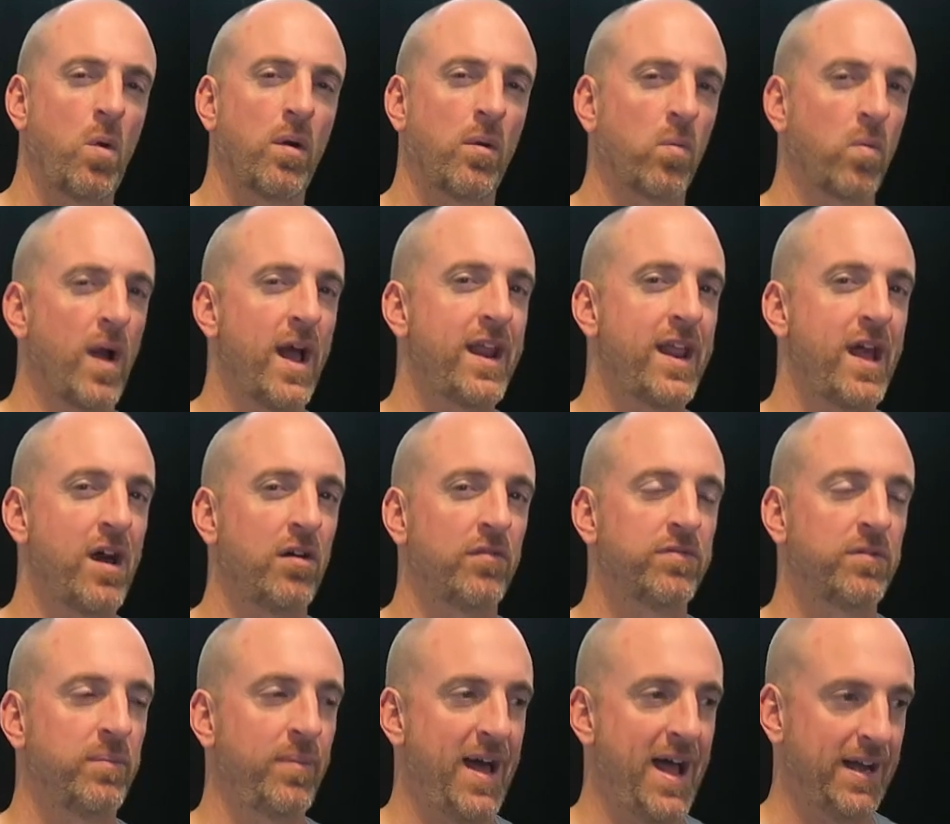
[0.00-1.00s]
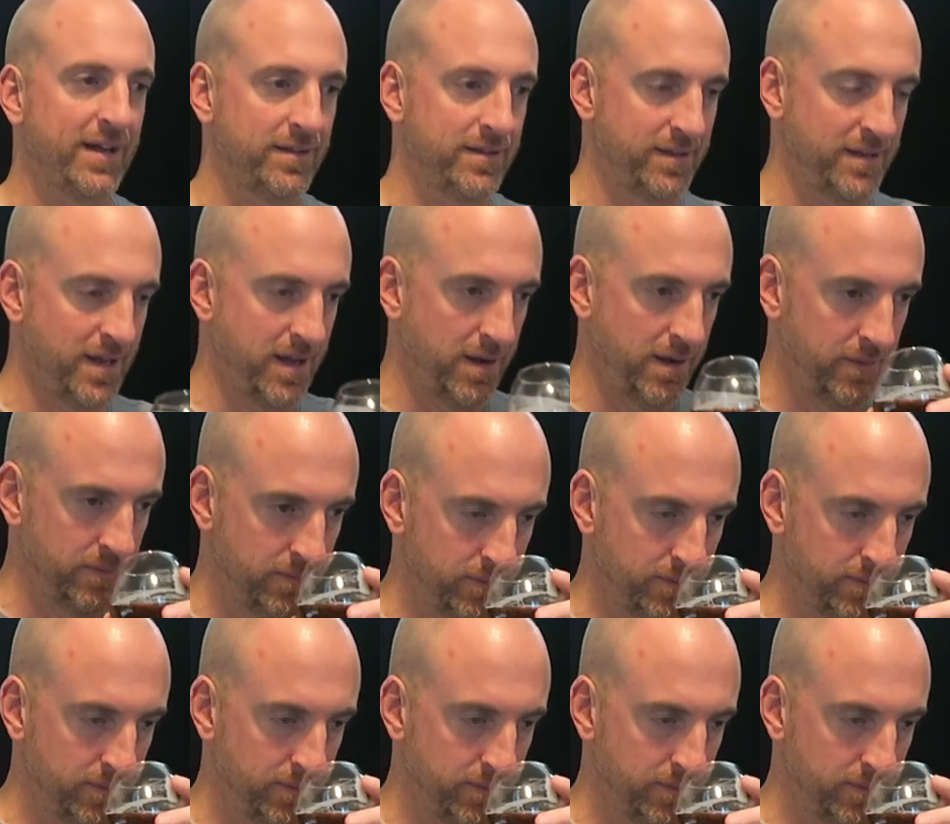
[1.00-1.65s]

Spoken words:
or red ale from back in the day.